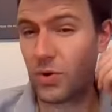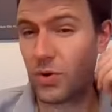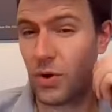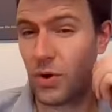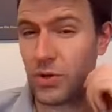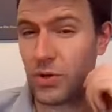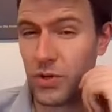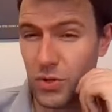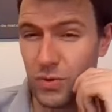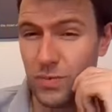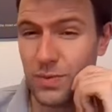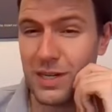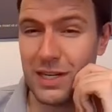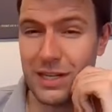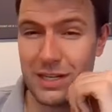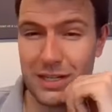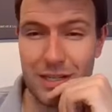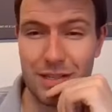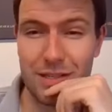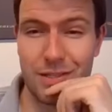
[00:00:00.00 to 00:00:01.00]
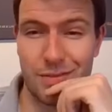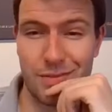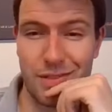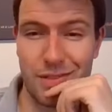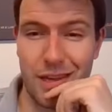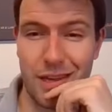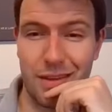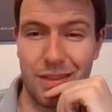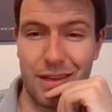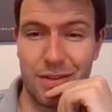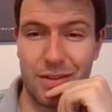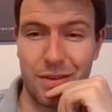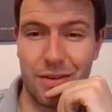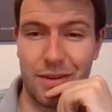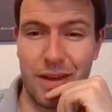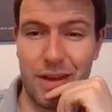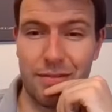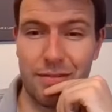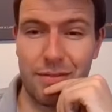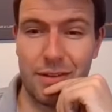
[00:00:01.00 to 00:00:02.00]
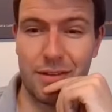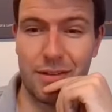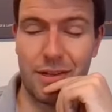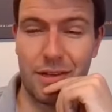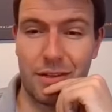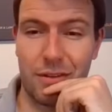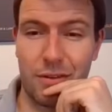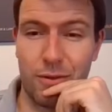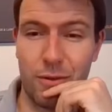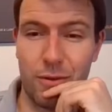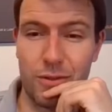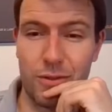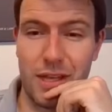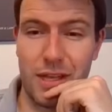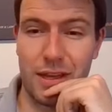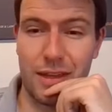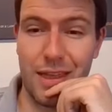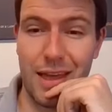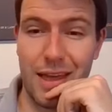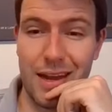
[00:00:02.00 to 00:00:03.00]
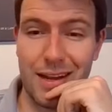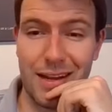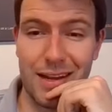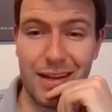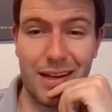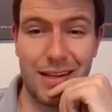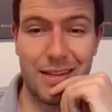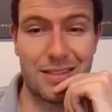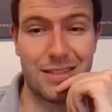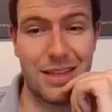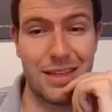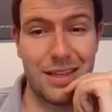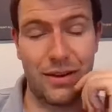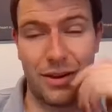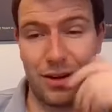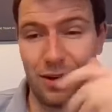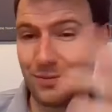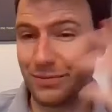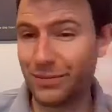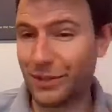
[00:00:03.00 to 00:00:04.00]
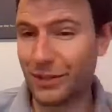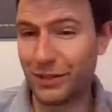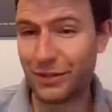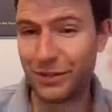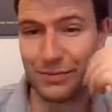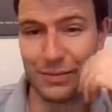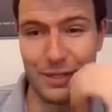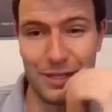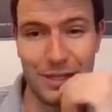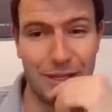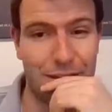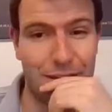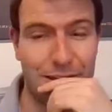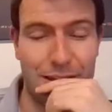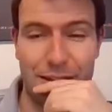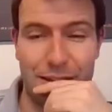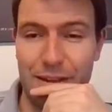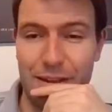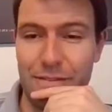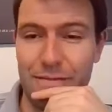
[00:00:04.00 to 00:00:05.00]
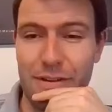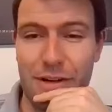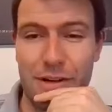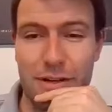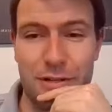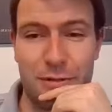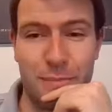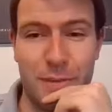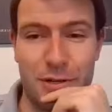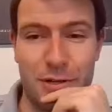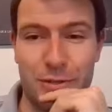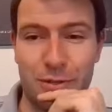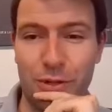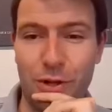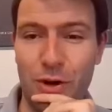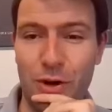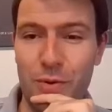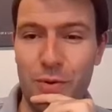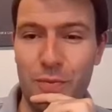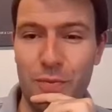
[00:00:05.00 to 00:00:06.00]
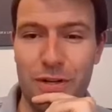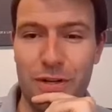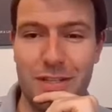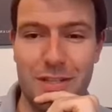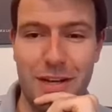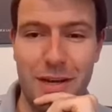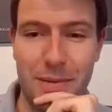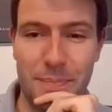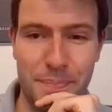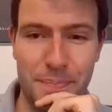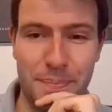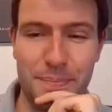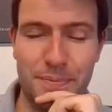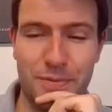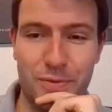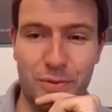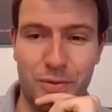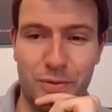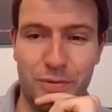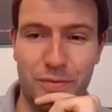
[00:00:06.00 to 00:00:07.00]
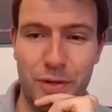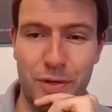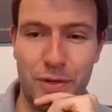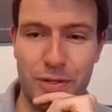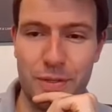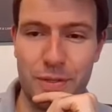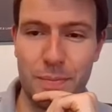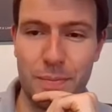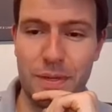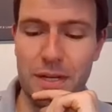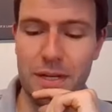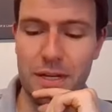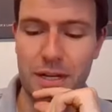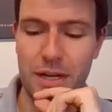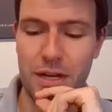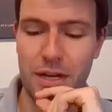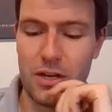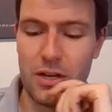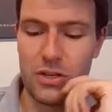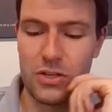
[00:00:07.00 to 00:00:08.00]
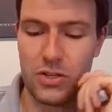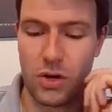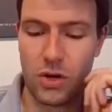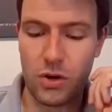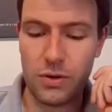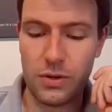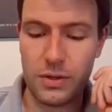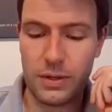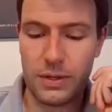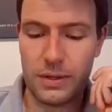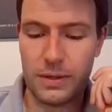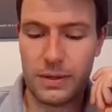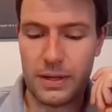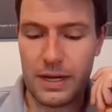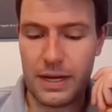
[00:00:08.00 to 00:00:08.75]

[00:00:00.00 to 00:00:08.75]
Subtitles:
don't know too many deeds of sale that don't have a clause like that, unless they are, you know, a very special home written up sort of OTP. Mm-hmm. So